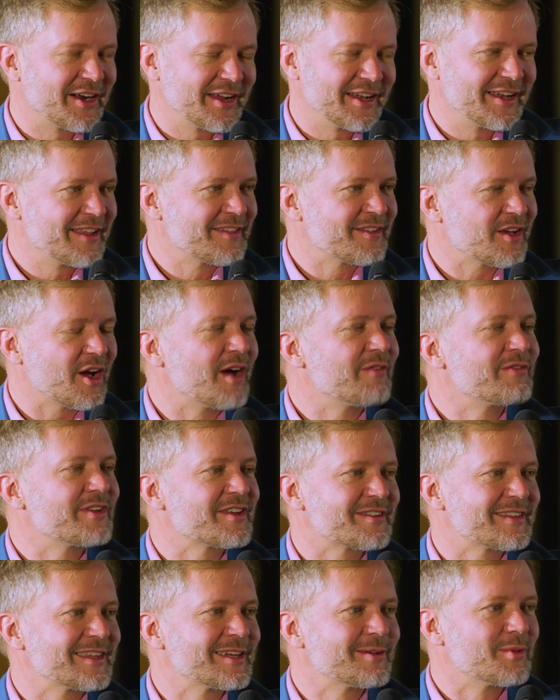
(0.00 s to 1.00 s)
and it's
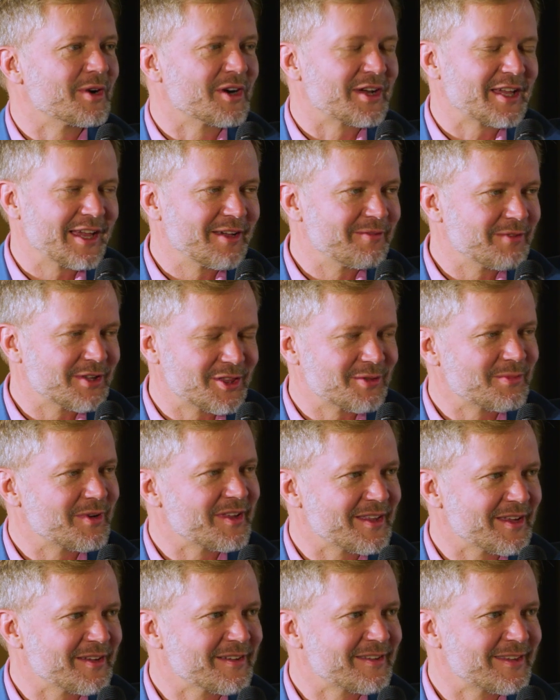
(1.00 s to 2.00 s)
obviously working with the
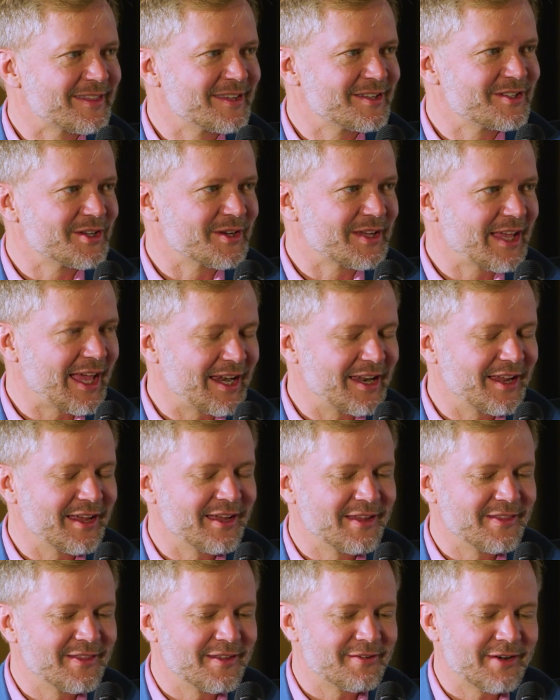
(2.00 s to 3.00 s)
results that you're
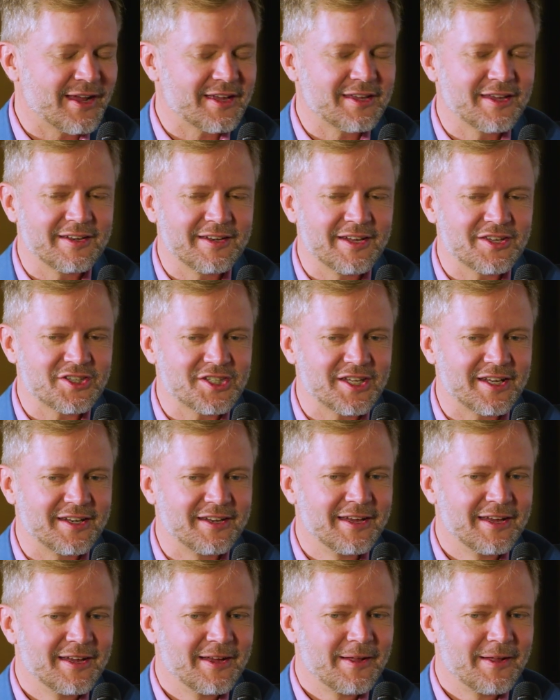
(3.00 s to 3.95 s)
getting and the recognition.